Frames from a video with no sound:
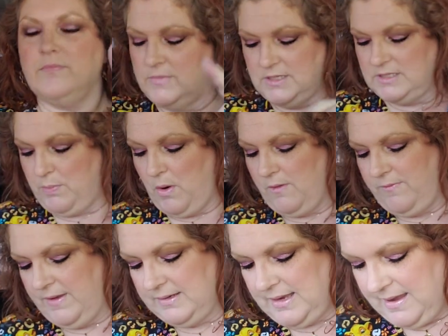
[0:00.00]
just
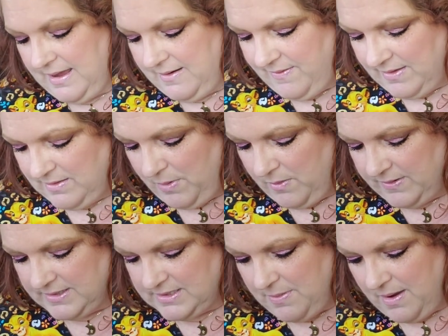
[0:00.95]
perfect. I gotta find the
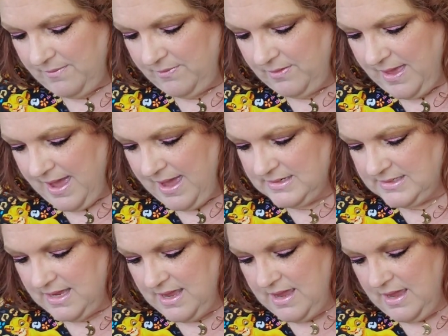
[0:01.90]
perfect spot for that.
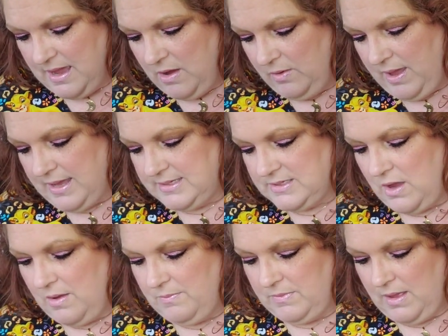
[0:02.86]
Okay, so
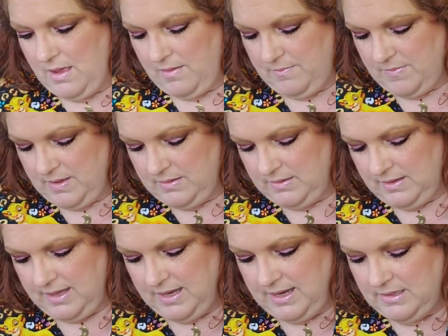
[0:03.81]
I'm, I'm
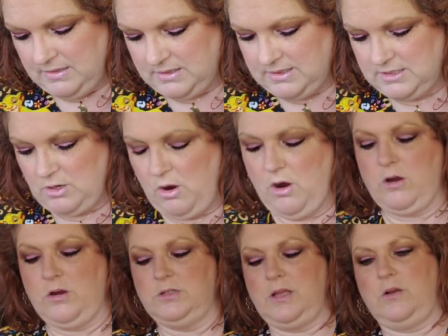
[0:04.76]
getting
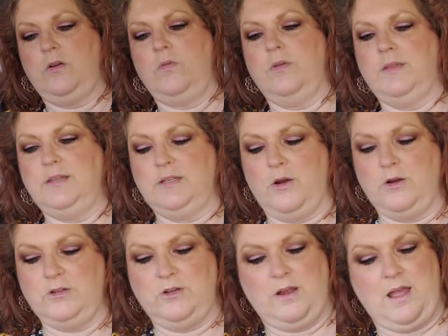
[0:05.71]
stars. I don't know where these
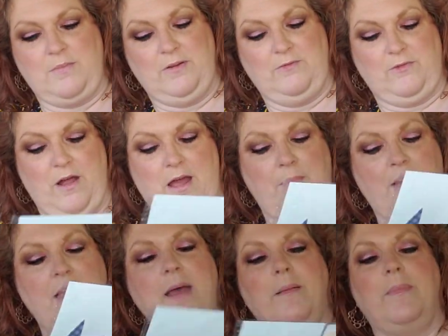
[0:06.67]
stars are coming from,
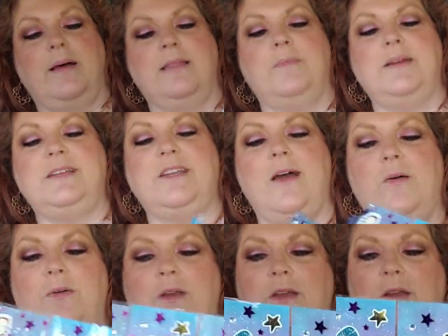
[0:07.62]
but let me
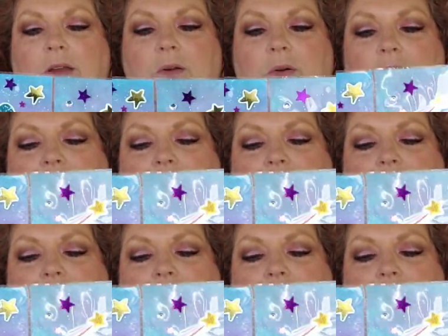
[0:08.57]
show you